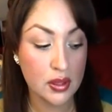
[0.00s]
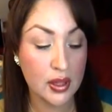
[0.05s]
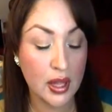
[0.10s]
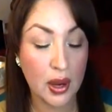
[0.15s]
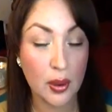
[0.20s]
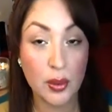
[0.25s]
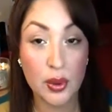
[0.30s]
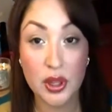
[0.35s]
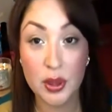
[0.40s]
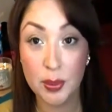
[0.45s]

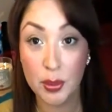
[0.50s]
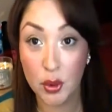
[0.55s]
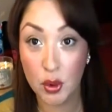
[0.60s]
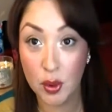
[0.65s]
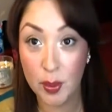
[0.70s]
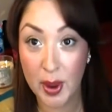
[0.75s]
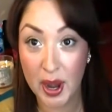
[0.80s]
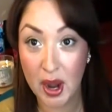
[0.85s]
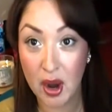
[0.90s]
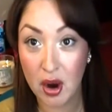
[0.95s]
that really
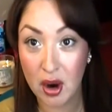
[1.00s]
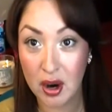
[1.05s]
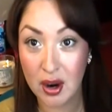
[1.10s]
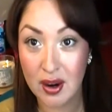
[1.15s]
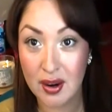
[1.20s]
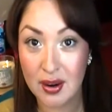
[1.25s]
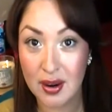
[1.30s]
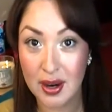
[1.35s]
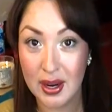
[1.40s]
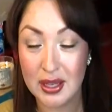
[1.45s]
broke my
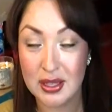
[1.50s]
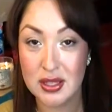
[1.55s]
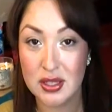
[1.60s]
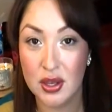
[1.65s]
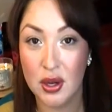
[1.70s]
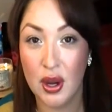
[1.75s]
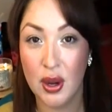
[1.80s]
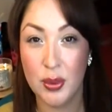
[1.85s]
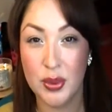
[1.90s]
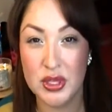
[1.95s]
heart and
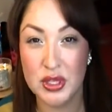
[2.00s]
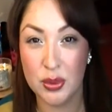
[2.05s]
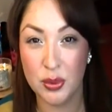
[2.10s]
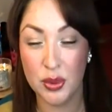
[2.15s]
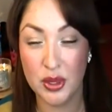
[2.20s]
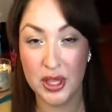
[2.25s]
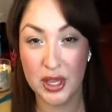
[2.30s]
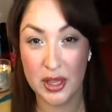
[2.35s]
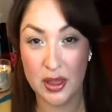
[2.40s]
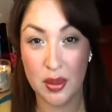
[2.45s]
so I
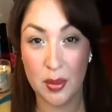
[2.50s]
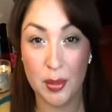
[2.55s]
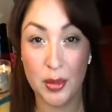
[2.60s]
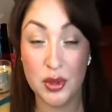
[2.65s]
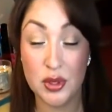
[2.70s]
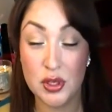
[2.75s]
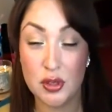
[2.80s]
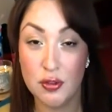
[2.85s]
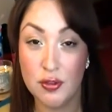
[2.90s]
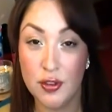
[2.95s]
wasn't really in the
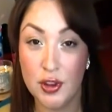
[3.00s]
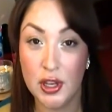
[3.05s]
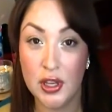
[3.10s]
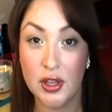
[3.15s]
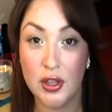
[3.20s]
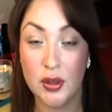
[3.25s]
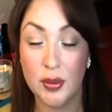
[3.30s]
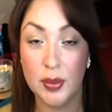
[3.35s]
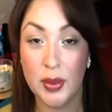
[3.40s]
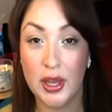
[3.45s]
mood to
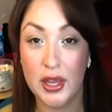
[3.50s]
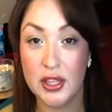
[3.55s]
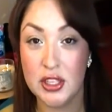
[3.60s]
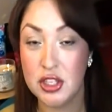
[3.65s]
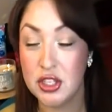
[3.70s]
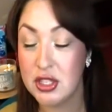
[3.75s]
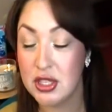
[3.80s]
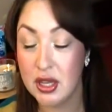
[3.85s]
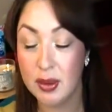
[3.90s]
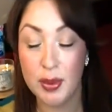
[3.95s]
film
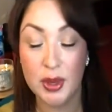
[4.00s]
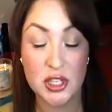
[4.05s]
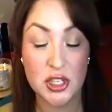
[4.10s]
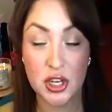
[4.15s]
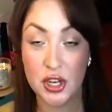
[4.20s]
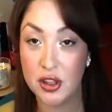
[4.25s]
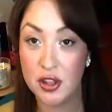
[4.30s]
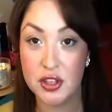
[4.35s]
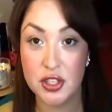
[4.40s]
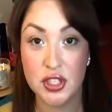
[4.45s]
and just a
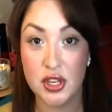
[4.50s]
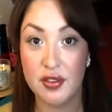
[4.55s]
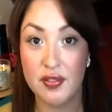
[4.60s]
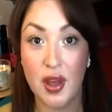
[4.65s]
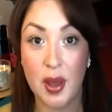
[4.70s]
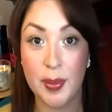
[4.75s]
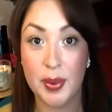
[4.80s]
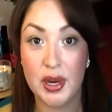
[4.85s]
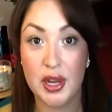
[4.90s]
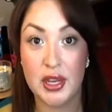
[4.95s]
bunch of other
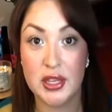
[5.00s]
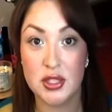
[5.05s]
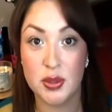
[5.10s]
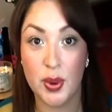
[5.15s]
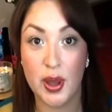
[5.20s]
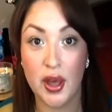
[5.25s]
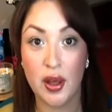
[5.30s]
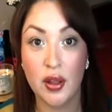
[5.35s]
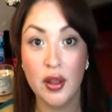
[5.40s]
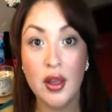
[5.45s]
stuff happening as
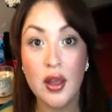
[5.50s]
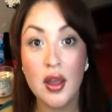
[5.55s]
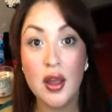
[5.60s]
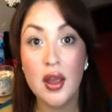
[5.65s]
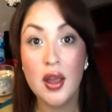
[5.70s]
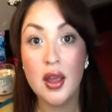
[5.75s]
well.